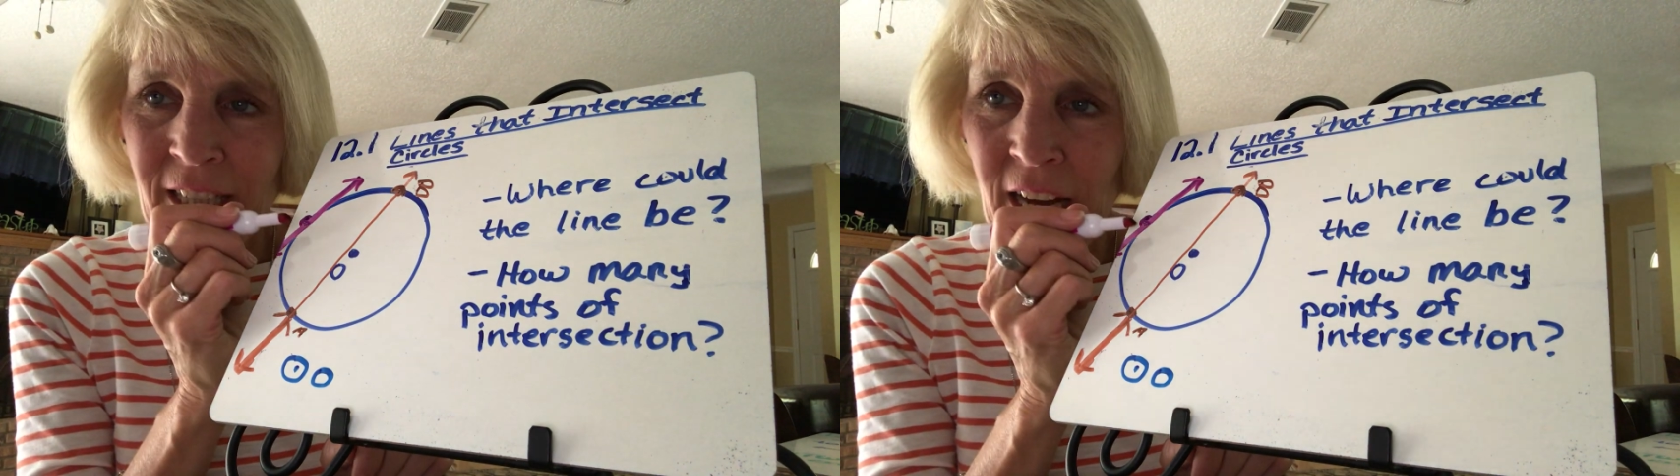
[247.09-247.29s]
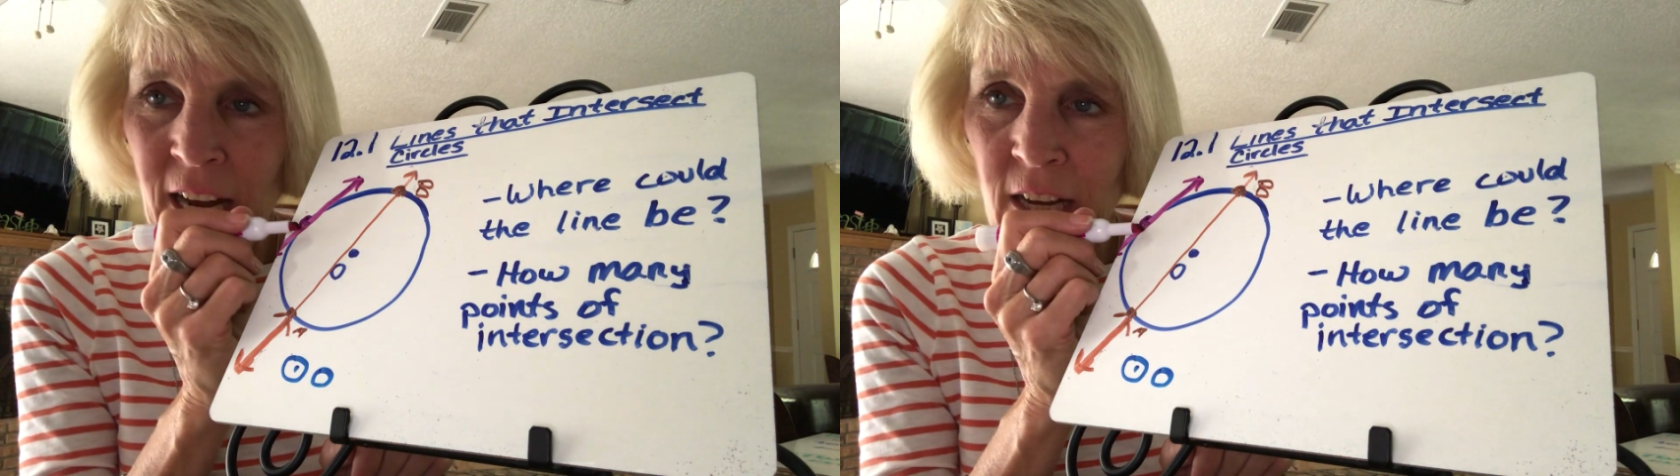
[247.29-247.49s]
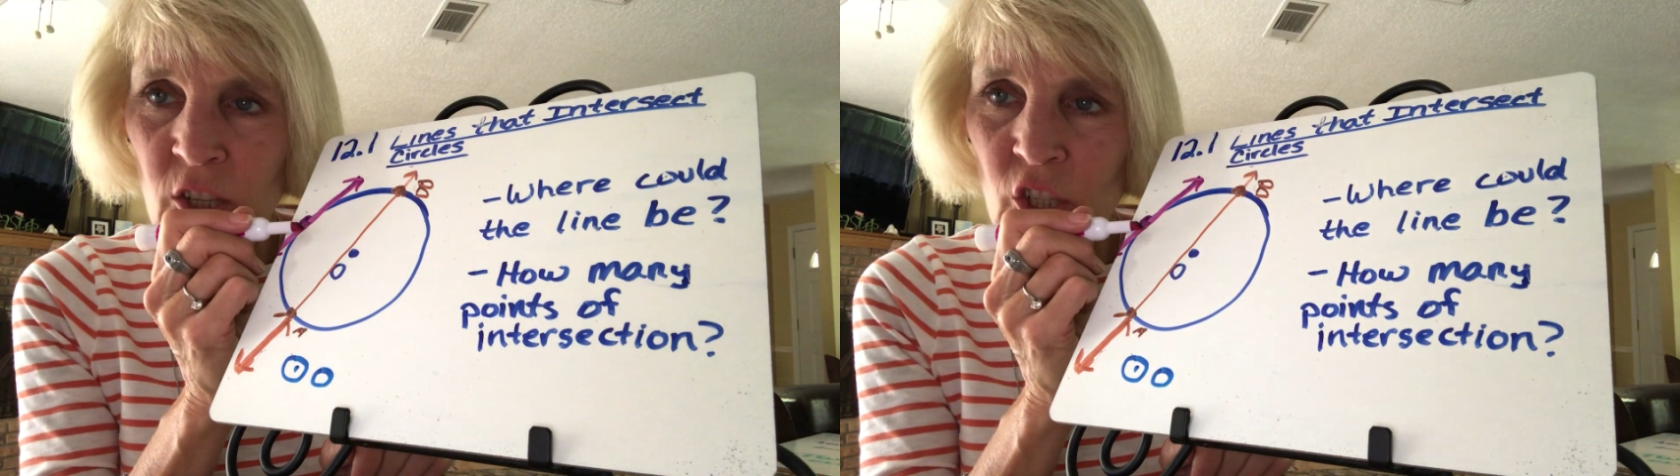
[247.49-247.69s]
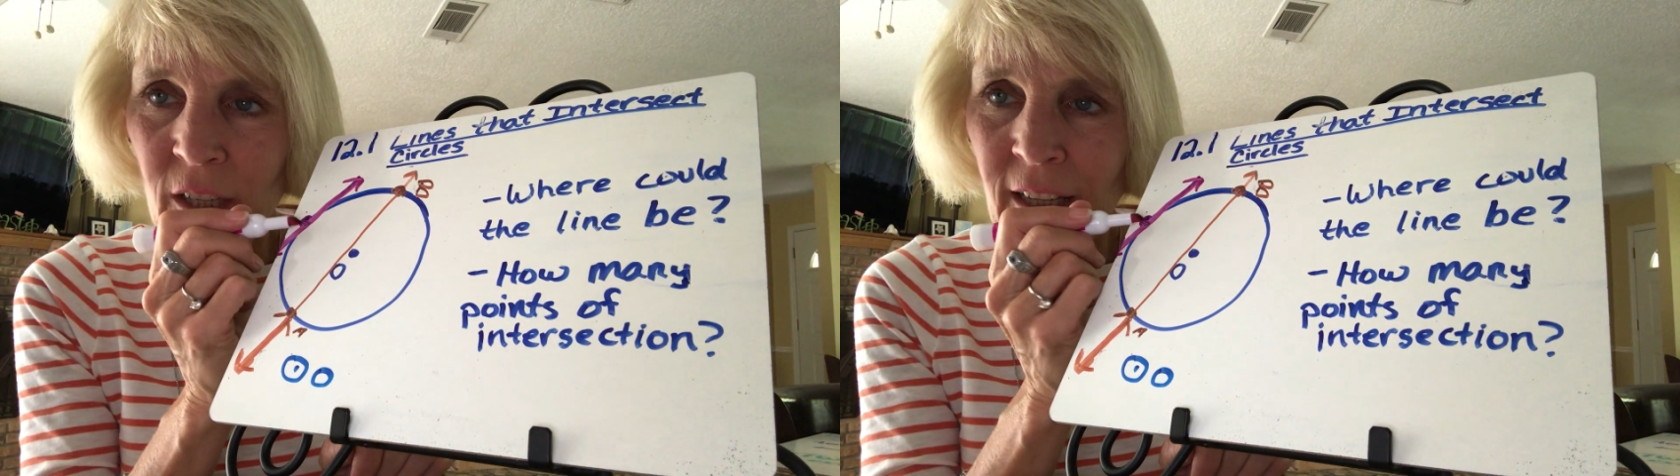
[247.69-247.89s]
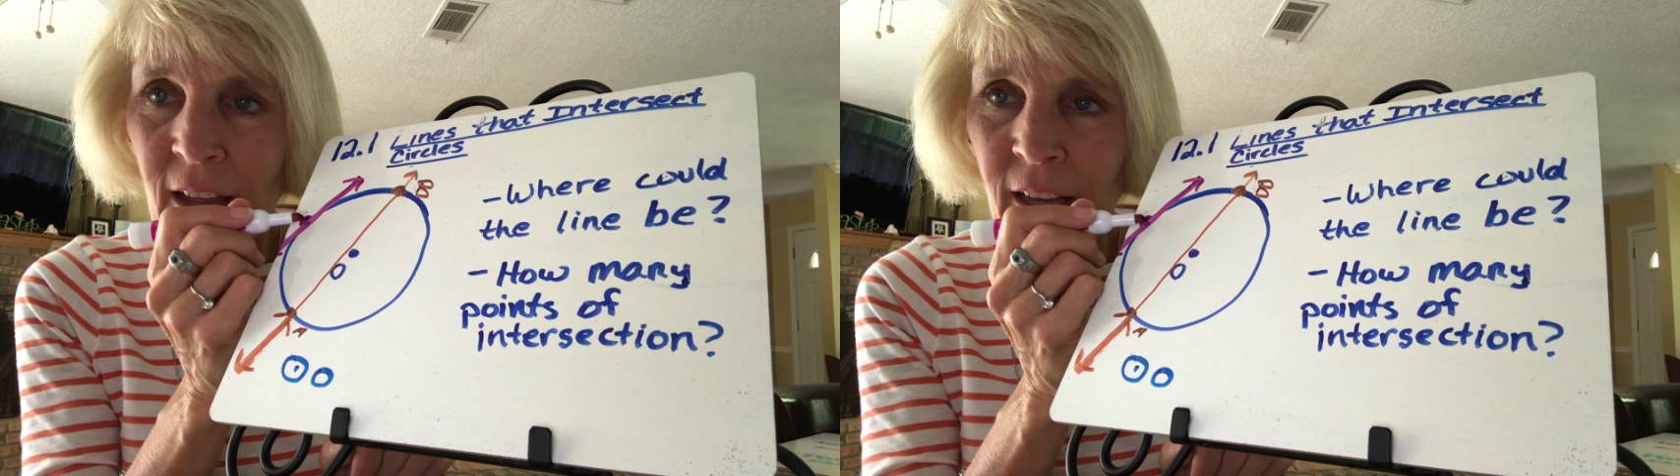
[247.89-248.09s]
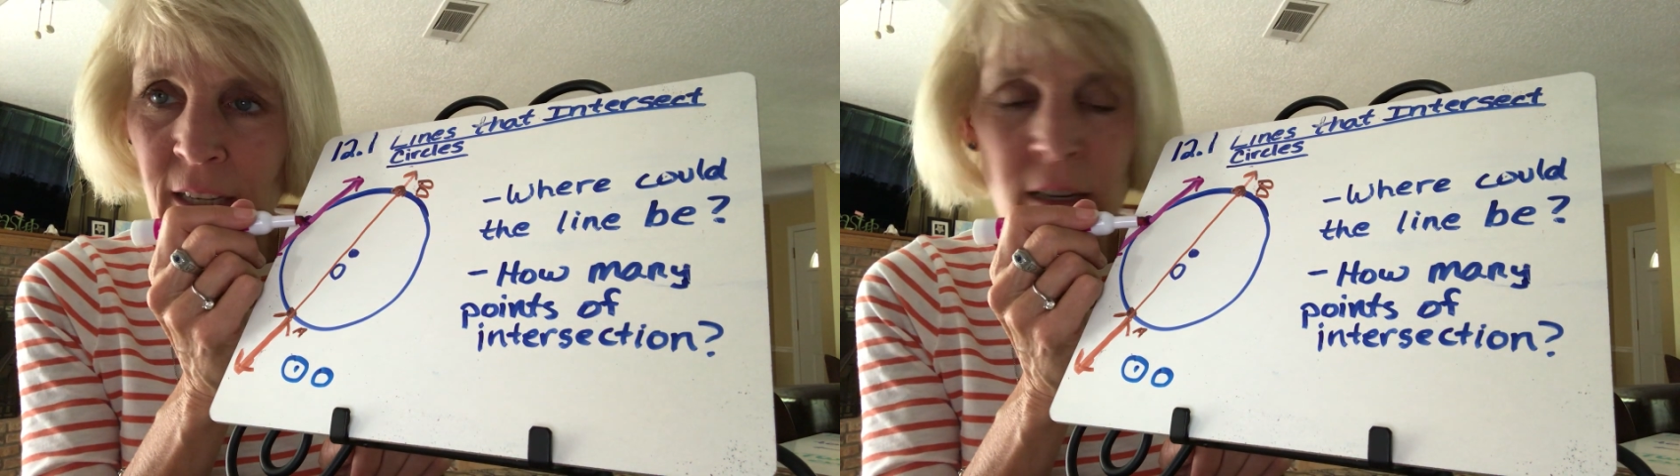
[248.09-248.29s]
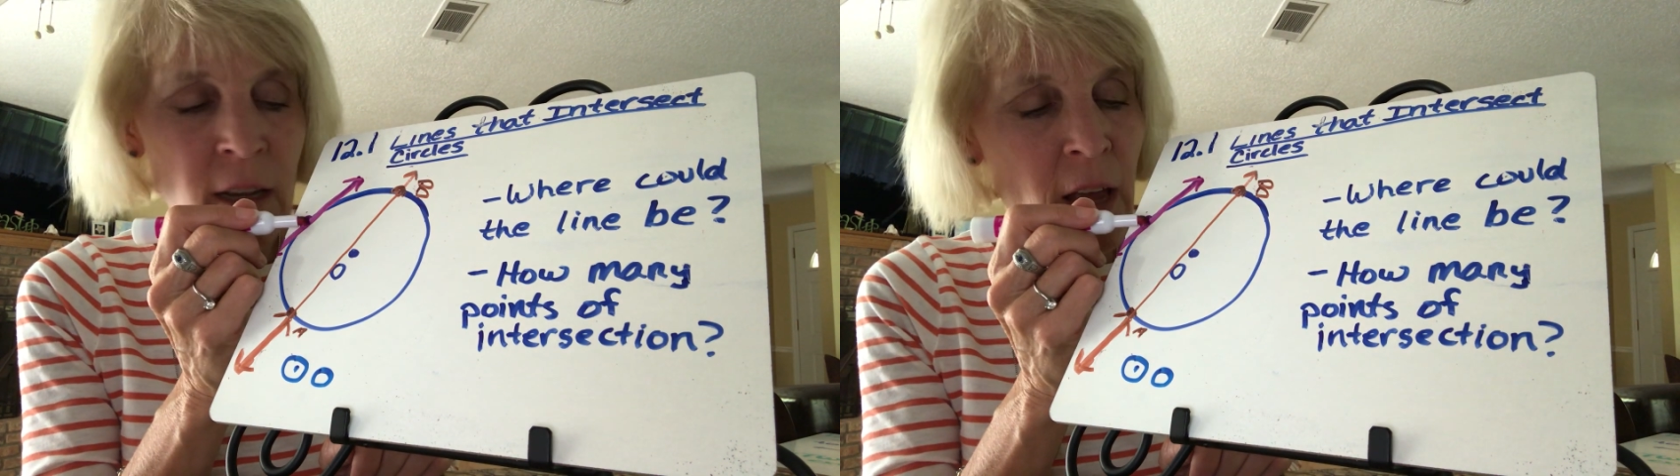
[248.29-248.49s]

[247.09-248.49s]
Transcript: tangent line.